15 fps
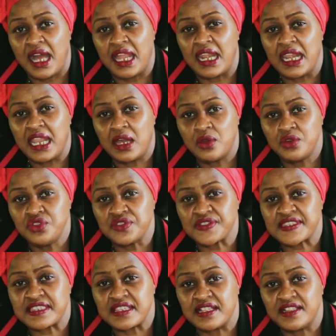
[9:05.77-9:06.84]
Allow
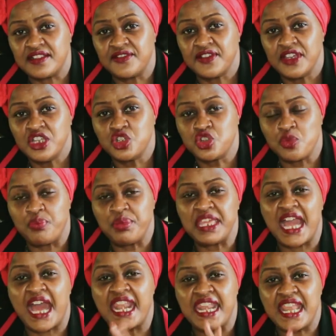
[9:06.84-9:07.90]
yourself to
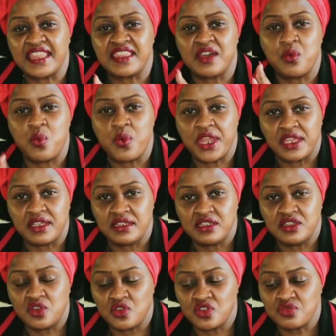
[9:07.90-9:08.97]
be another way.
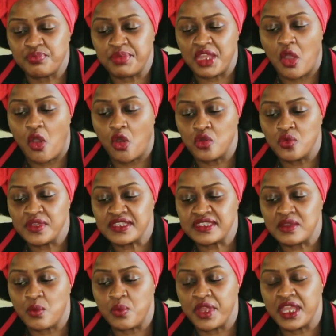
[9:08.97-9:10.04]
Don't be
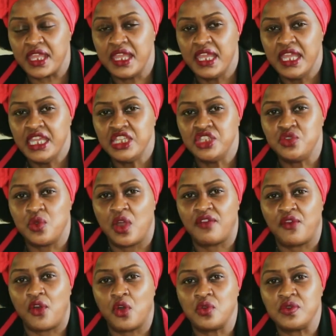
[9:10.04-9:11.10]
always the way you
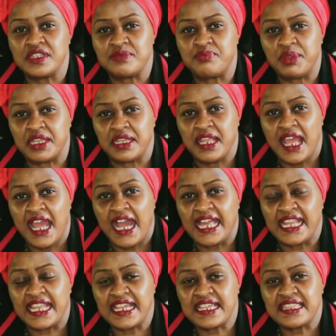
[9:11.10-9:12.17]
have always been.
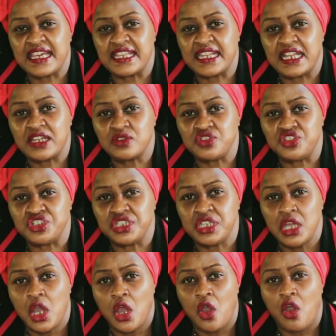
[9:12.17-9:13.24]
I like the
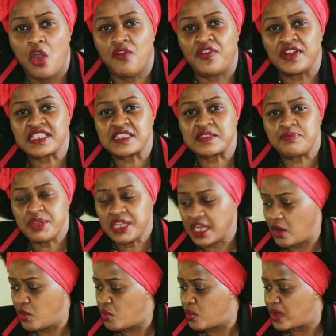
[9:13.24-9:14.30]
analogy of a
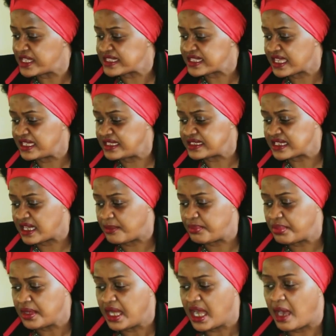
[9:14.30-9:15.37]
speaker who once held
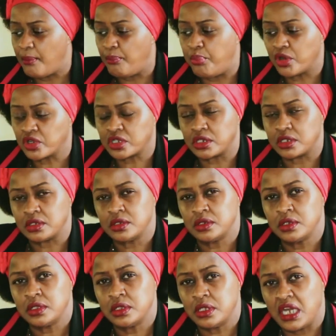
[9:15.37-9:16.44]
up a bottle
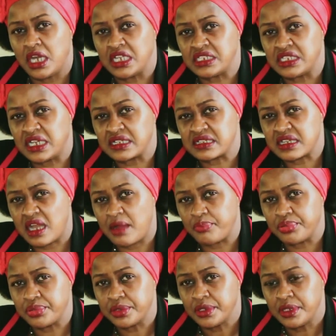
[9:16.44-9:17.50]
under a
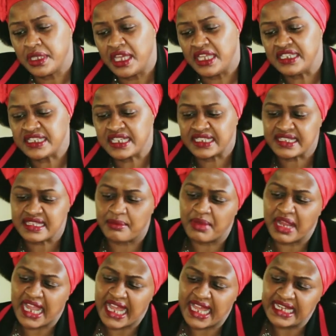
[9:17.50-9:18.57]
tap, and it had
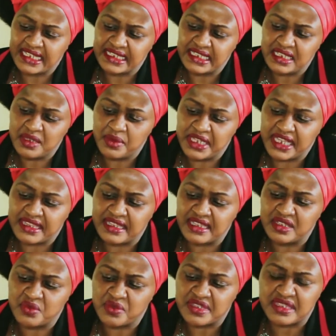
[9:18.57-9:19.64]
some colored liquid, I
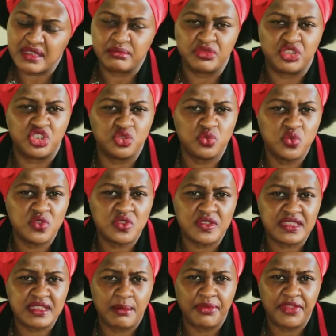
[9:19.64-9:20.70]
think it was some juice
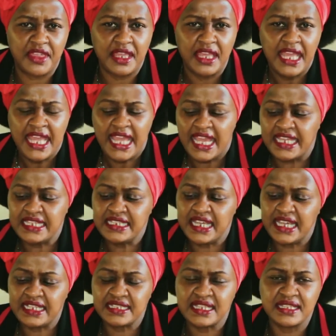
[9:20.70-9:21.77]
or something, and
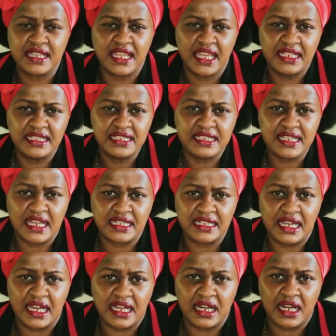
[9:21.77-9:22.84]
he held it
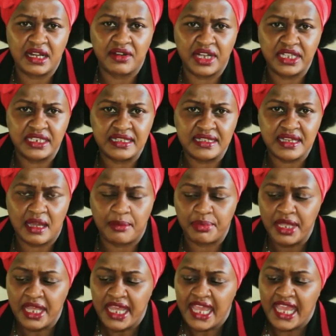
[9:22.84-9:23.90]
under a running
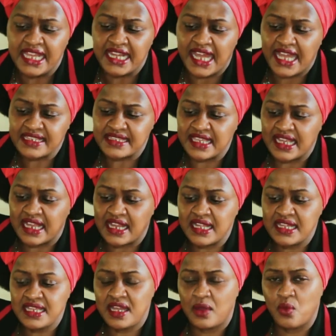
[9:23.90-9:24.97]
tap. And as the
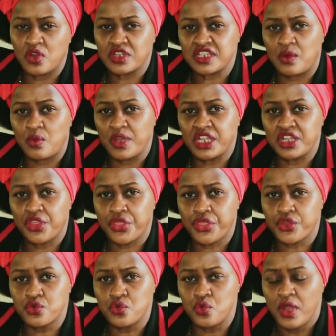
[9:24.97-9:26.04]
clear water went
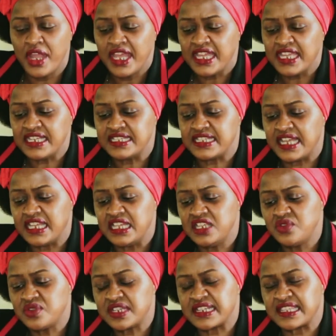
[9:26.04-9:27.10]
through, it
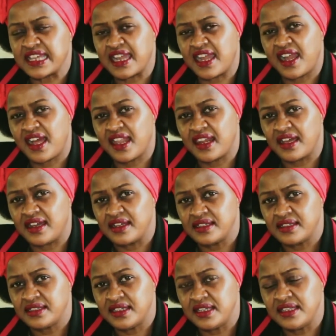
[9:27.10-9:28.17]
diluted the color
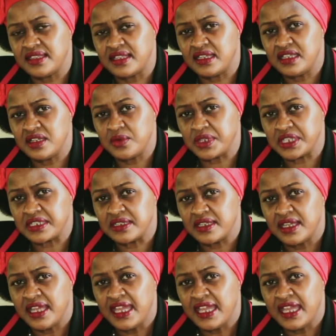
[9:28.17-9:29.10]
in the liquid.